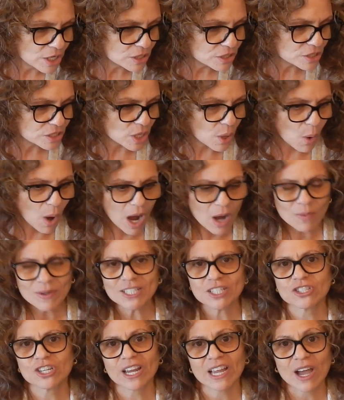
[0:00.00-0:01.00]
So
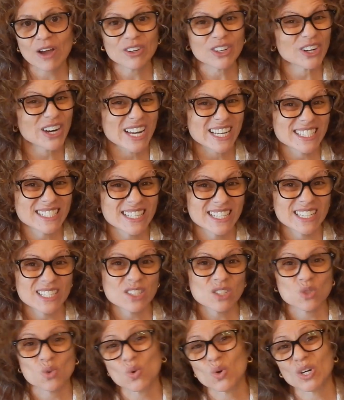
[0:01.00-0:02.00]
always check out your antique
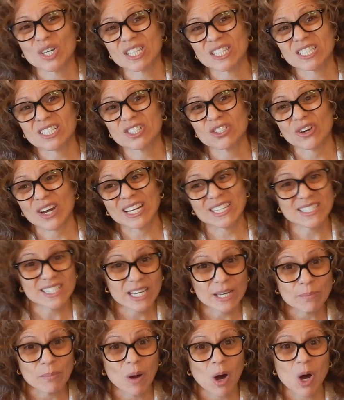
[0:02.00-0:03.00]
stores, your
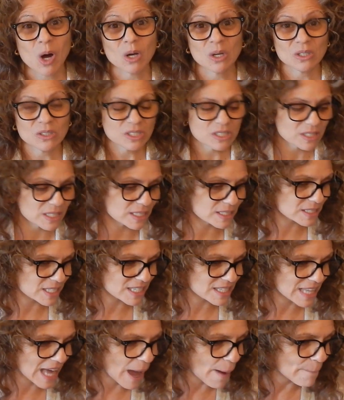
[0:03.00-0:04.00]
antique malls, things
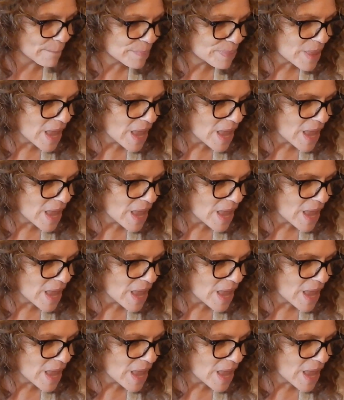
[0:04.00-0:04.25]
like that.